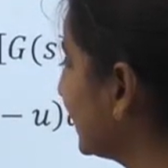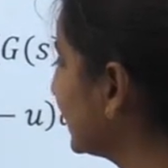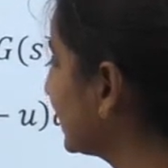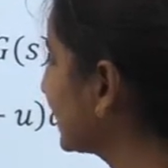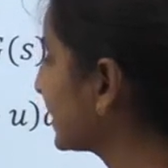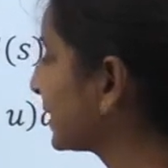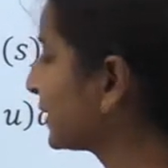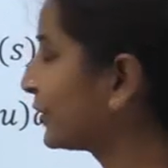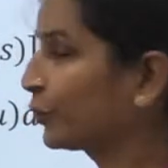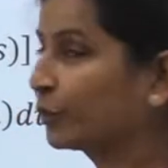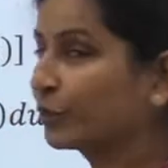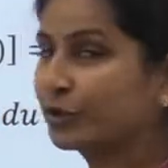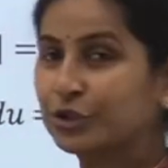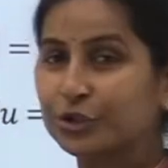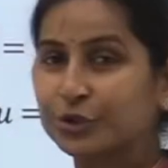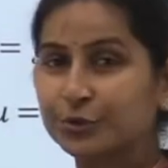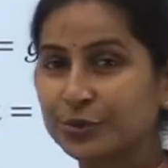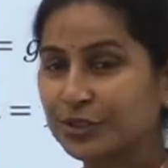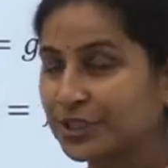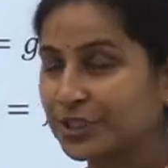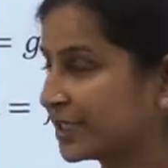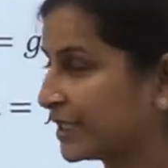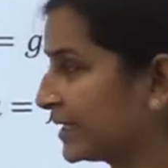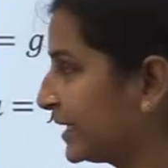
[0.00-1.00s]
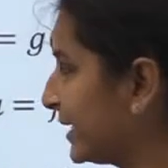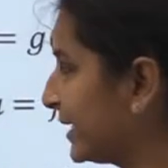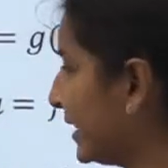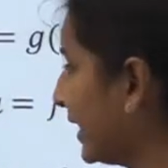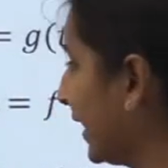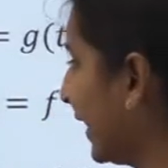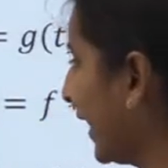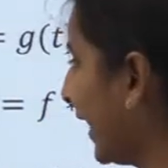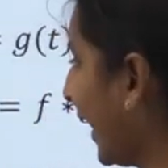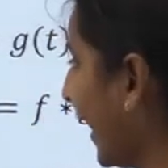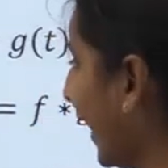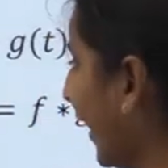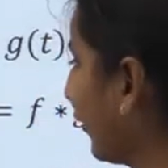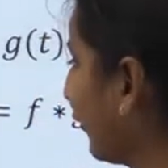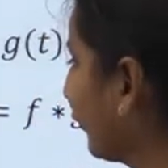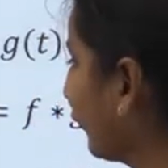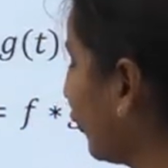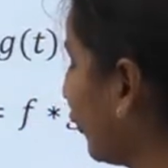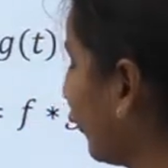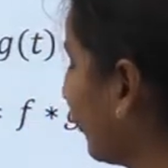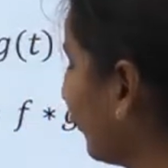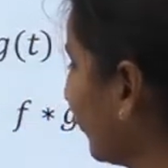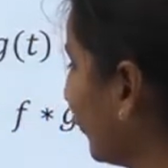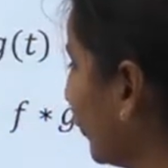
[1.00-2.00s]
0 to t f
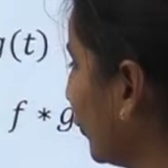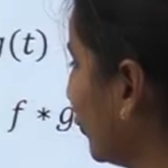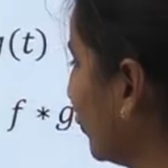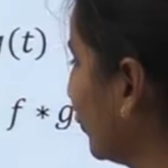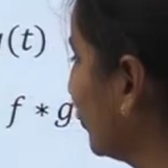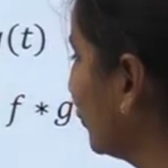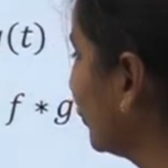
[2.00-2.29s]
of u